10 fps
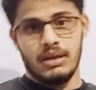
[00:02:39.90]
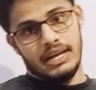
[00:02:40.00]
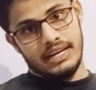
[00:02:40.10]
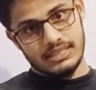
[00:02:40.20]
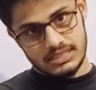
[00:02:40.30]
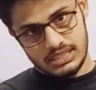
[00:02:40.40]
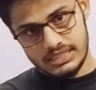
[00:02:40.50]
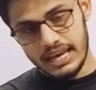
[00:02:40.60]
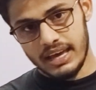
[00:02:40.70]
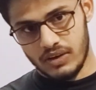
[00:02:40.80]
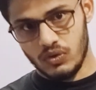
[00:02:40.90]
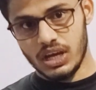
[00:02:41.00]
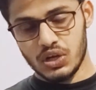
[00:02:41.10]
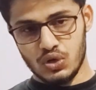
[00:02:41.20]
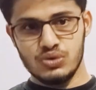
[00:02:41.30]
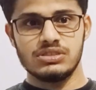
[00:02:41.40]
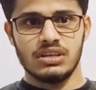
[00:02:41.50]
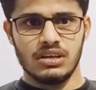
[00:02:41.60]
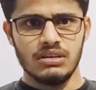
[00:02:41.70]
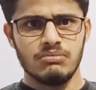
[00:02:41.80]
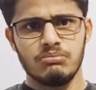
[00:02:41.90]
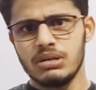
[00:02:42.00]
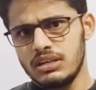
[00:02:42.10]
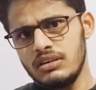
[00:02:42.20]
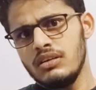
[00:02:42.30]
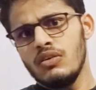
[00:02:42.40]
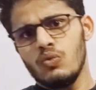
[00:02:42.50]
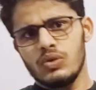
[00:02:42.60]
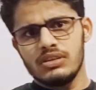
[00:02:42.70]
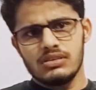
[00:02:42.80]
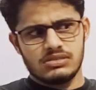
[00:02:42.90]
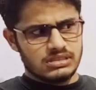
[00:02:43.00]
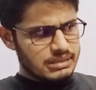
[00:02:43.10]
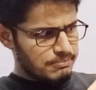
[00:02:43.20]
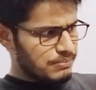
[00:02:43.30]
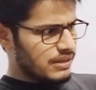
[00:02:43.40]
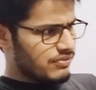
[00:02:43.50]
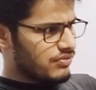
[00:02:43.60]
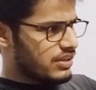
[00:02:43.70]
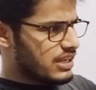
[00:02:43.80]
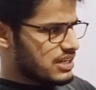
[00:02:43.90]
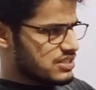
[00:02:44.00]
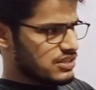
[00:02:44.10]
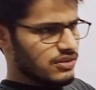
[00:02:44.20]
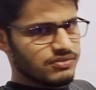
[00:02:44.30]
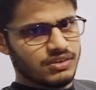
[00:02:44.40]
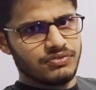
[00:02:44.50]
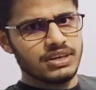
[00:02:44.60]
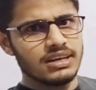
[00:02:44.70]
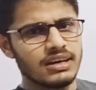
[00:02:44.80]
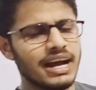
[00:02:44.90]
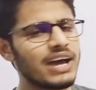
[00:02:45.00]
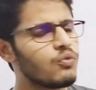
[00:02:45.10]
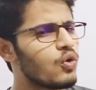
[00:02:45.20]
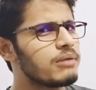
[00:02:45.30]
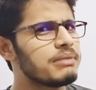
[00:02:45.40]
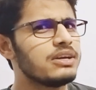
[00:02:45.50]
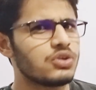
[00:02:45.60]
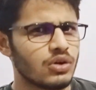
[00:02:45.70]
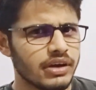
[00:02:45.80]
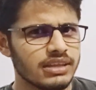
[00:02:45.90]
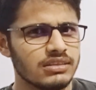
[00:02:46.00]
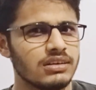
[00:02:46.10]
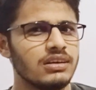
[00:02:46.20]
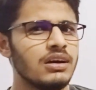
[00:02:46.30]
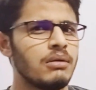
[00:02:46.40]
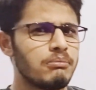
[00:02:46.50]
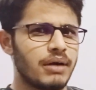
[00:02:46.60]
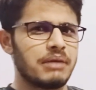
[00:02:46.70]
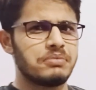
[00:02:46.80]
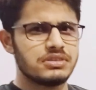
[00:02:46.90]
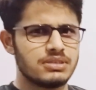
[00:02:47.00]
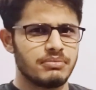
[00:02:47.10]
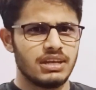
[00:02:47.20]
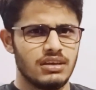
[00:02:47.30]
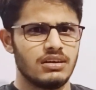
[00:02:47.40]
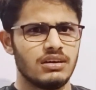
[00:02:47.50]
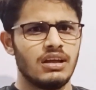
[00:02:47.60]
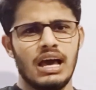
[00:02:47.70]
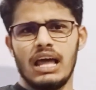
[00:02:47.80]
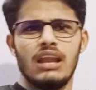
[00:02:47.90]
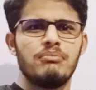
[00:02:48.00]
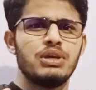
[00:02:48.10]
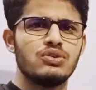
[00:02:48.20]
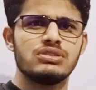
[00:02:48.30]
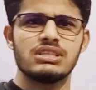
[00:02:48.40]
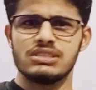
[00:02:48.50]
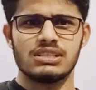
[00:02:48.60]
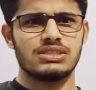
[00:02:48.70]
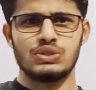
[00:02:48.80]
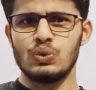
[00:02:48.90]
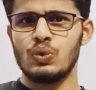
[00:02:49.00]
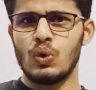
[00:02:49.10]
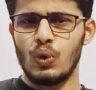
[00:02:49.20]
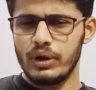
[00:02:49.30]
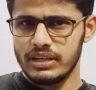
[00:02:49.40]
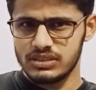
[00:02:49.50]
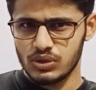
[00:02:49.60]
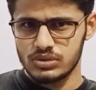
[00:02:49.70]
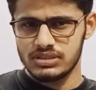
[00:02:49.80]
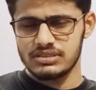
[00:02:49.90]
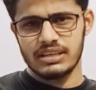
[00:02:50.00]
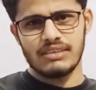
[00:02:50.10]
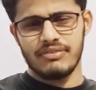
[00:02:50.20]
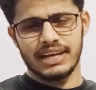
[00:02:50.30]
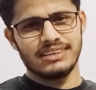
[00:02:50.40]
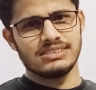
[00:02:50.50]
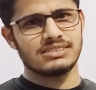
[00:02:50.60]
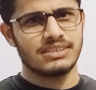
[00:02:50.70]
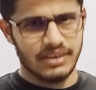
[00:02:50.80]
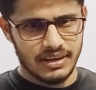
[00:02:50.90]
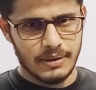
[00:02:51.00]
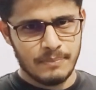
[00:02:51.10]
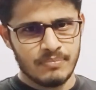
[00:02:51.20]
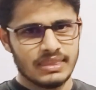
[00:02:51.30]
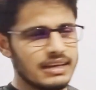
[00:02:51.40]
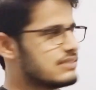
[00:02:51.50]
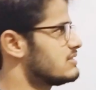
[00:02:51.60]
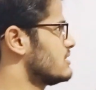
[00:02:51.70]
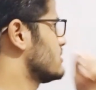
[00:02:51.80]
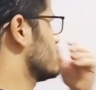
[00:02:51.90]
It is there, we are using it, but for the simplification of the figure I won't be drawing the biprism in here. I'll be using just two coherent sources and the final screen. That's it.